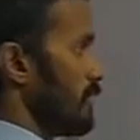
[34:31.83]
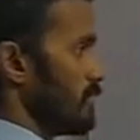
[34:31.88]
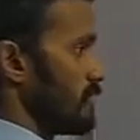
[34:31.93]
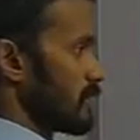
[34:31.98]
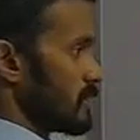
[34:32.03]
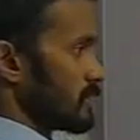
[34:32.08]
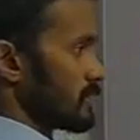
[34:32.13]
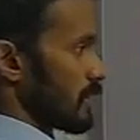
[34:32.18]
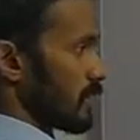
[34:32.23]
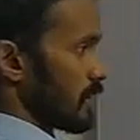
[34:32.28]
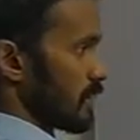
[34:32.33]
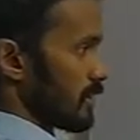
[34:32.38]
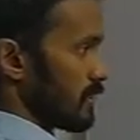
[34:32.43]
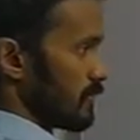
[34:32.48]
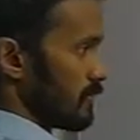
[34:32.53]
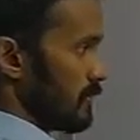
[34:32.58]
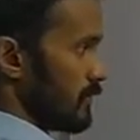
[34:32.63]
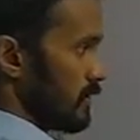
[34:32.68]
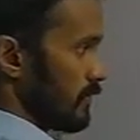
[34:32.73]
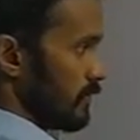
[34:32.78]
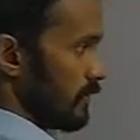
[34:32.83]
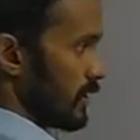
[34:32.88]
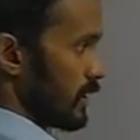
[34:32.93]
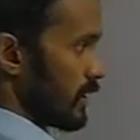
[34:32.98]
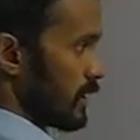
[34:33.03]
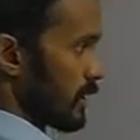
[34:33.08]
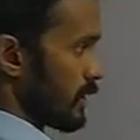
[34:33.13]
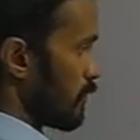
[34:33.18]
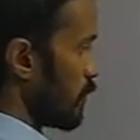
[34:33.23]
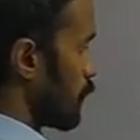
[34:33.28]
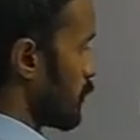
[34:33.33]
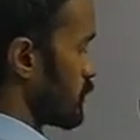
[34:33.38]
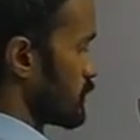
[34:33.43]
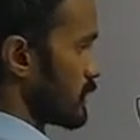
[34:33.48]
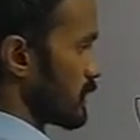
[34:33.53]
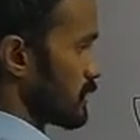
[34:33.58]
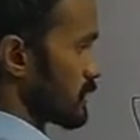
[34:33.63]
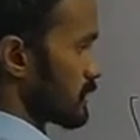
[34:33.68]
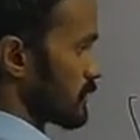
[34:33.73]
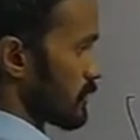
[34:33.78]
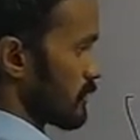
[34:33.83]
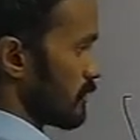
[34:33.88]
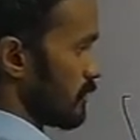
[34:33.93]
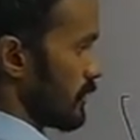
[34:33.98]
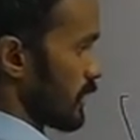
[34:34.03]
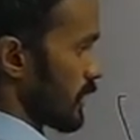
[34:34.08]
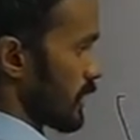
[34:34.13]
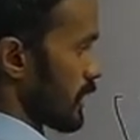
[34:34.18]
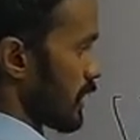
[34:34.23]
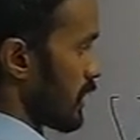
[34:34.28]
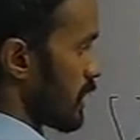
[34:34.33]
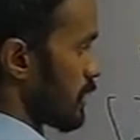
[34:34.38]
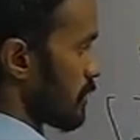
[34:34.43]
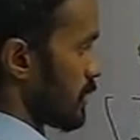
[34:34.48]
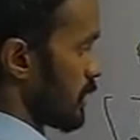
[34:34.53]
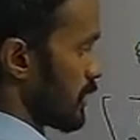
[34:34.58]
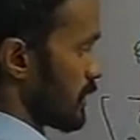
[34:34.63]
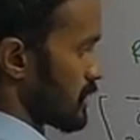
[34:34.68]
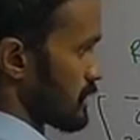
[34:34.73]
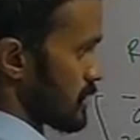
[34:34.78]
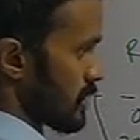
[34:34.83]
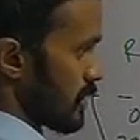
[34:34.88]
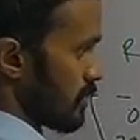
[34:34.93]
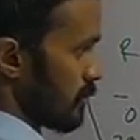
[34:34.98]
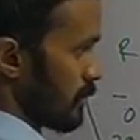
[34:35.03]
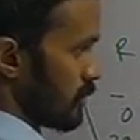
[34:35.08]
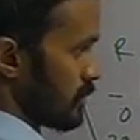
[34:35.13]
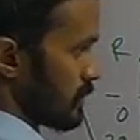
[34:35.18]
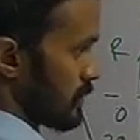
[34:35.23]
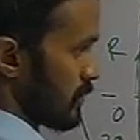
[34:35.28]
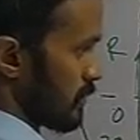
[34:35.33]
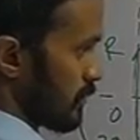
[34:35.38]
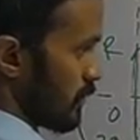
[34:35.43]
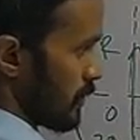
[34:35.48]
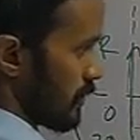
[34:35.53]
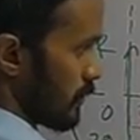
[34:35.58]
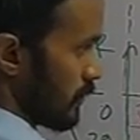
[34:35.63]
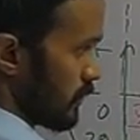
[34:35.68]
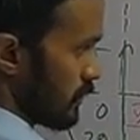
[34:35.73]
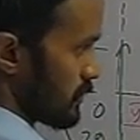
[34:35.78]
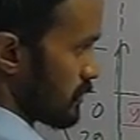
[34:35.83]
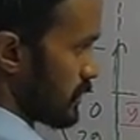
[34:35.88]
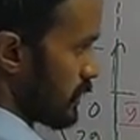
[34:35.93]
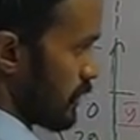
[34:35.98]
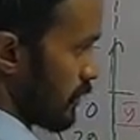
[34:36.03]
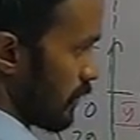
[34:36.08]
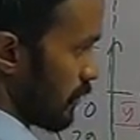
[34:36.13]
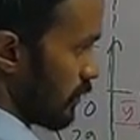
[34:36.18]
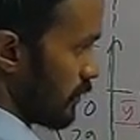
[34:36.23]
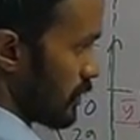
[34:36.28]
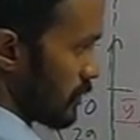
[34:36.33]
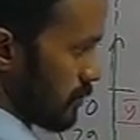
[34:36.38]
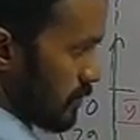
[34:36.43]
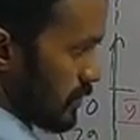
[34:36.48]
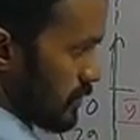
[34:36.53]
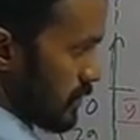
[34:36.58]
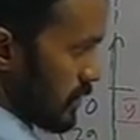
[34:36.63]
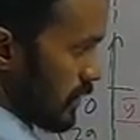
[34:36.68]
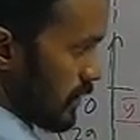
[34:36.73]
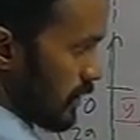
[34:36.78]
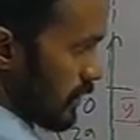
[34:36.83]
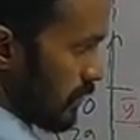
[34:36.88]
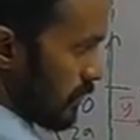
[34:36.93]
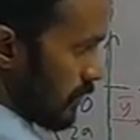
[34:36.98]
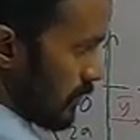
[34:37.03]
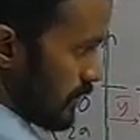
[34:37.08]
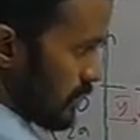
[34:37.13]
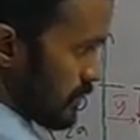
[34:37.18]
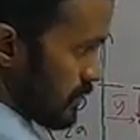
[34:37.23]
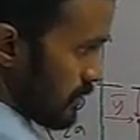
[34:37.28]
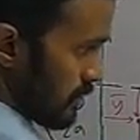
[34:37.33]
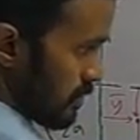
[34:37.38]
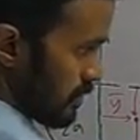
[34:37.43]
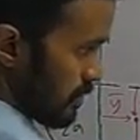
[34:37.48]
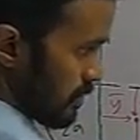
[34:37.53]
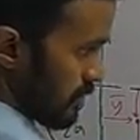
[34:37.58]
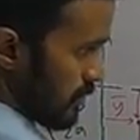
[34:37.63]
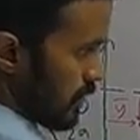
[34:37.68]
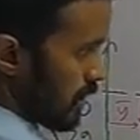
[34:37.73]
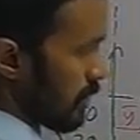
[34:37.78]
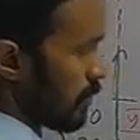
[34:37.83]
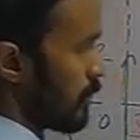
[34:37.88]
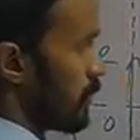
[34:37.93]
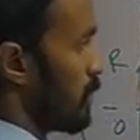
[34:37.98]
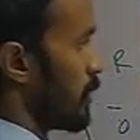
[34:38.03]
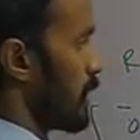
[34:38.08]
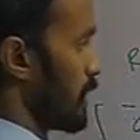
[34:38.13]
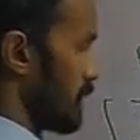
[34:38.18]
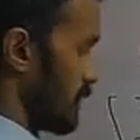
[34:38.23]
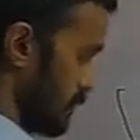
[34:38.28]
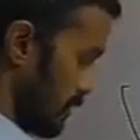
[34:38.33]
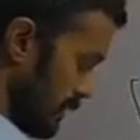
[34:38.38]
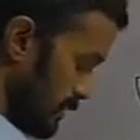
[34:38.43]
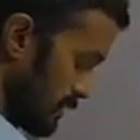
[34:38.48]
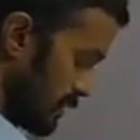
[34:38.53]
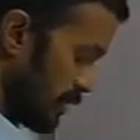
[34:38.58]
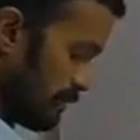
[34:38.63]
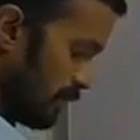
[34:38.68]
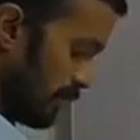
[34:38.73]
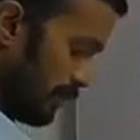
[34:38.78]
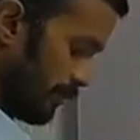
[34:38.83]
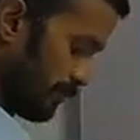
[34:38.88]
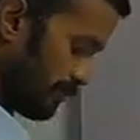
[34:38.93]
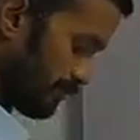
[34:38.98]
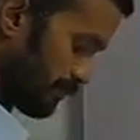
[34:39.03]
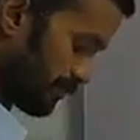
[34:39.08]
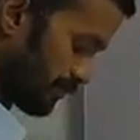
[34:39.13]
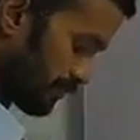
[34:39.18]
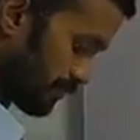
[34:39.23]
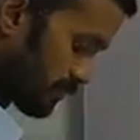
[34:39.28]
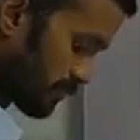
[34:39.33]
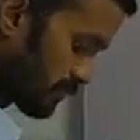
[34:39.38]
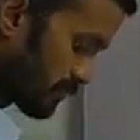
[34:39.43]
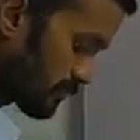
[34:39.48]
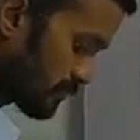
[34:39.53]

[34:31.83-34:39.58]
And when we consider in the vertical forces, we get R minus W is equal to 0, which means R equals W.